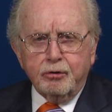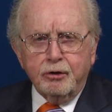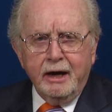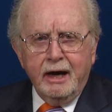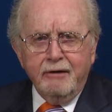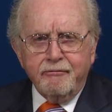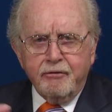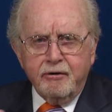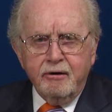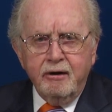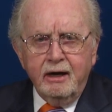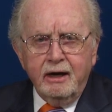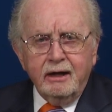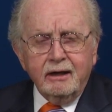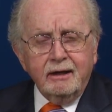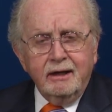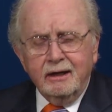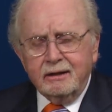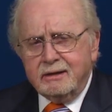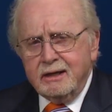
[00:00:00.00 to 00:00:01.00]
could ever
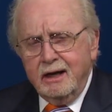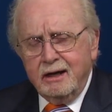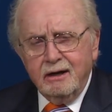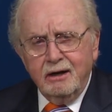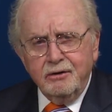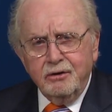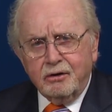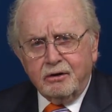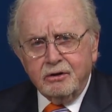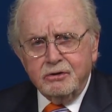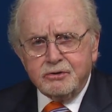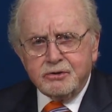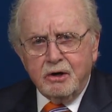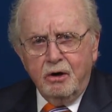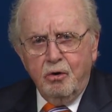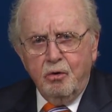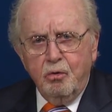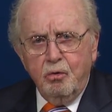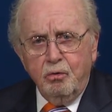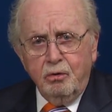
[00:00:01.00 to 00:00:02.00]
get that under
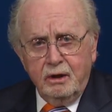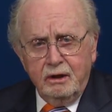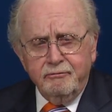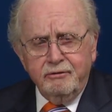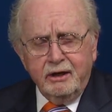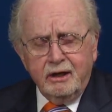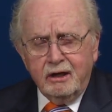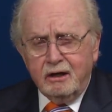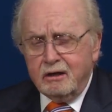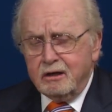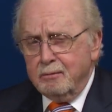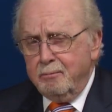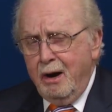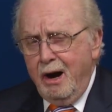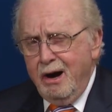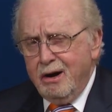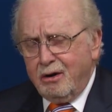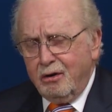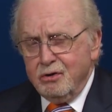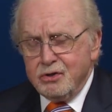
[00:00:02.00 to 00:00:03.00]
control living in a
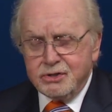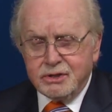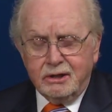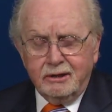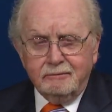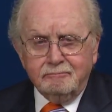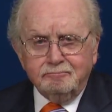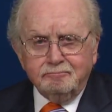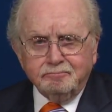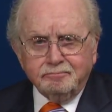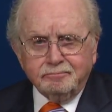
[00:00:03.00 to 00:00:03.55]
democracy.